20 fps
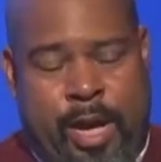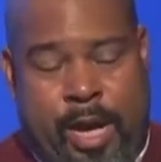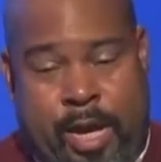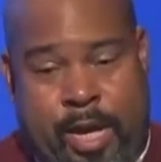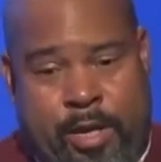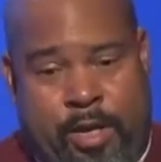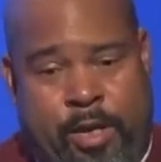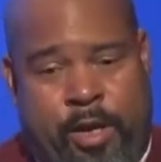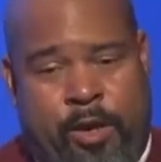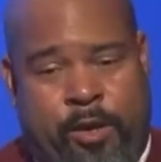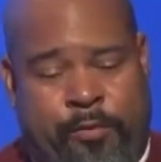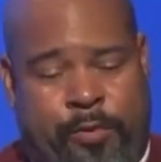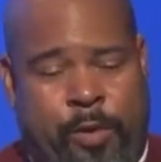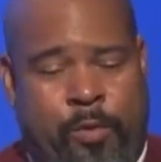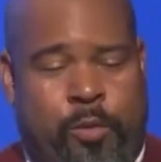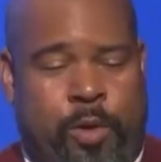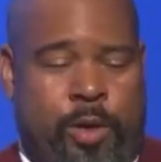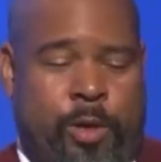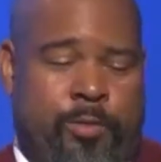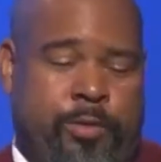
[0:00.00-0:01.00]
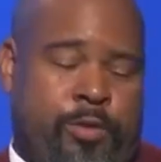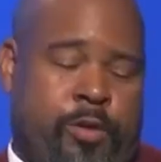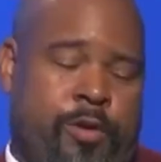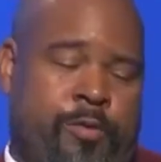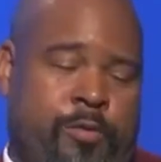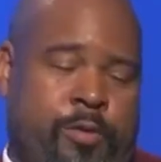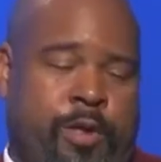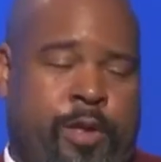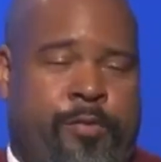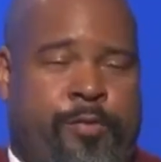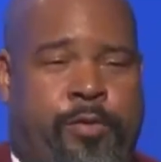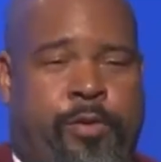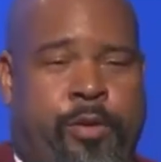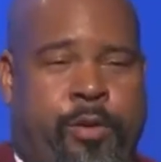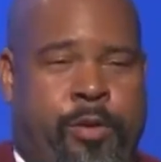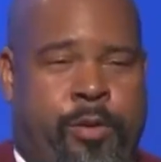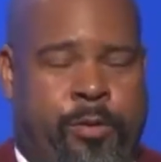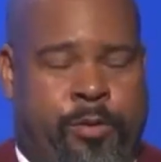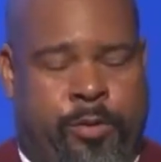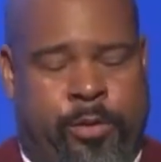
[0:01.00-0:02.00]
and you know, if they want to sort of lift
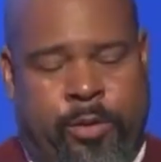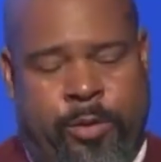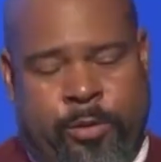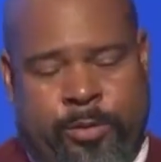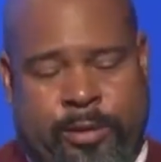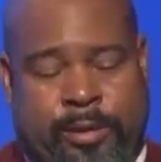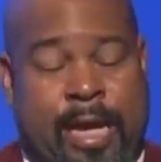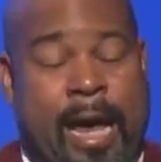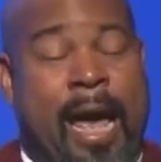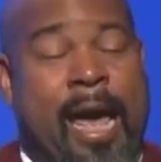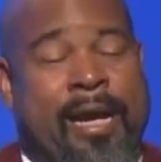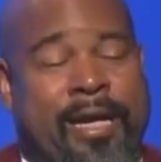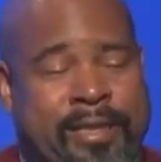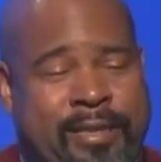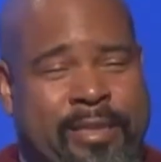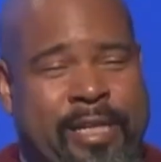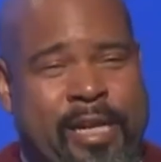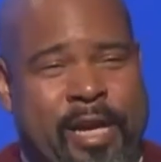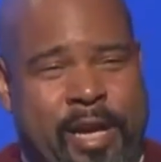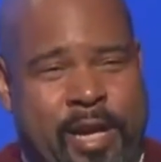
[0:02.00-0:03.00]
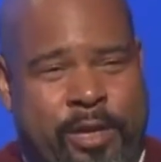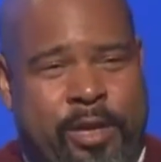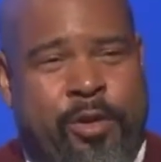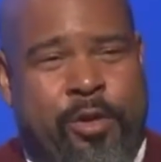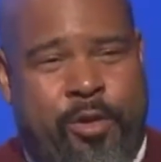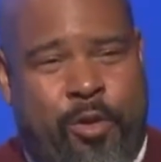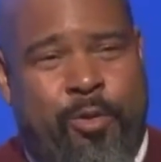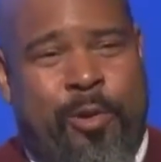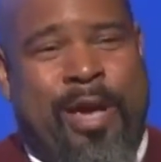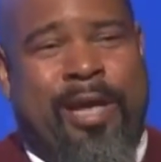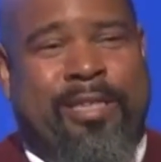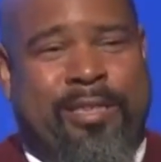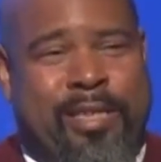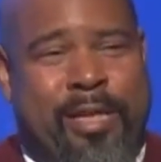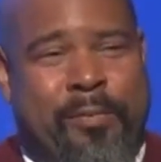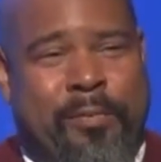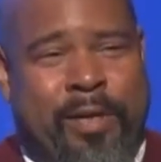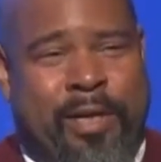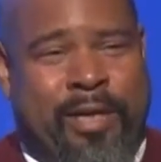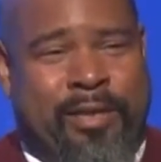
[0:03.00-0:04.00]
their status, they'll create
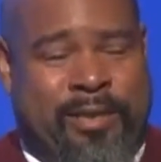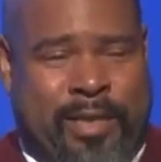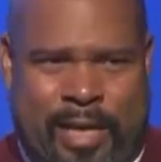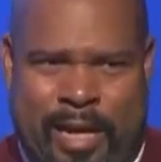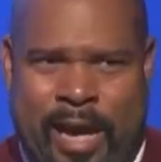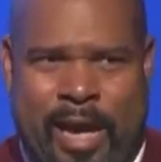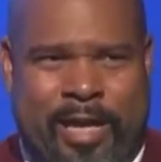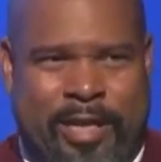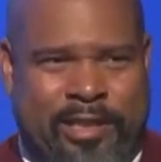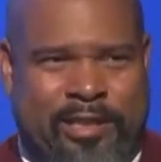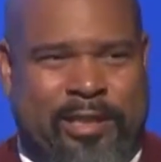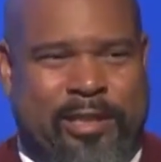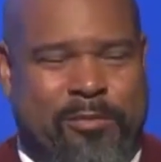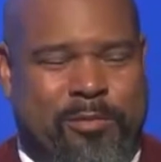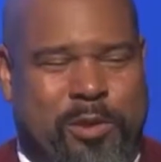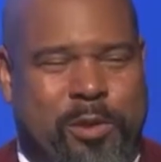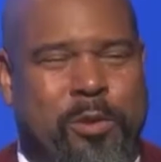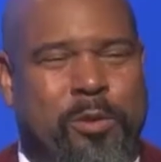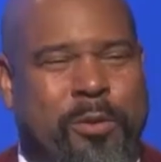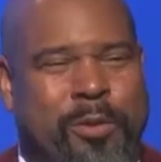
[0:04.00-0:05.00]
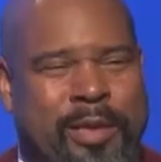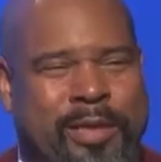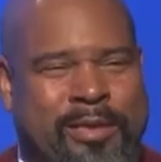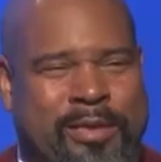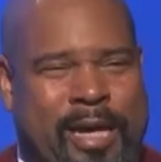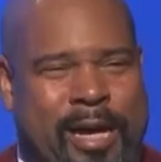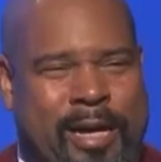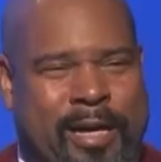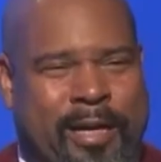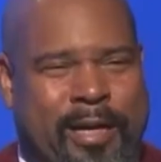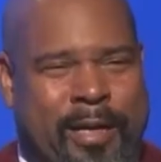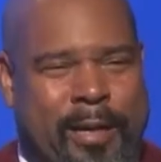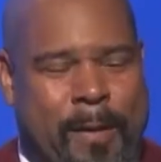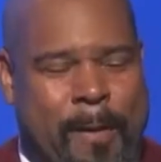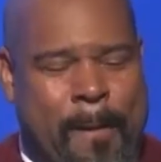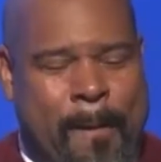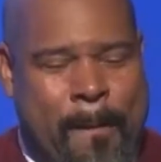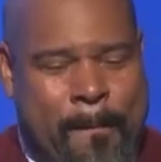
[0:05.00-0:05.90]
something and say, hey, this seems cool and exciting.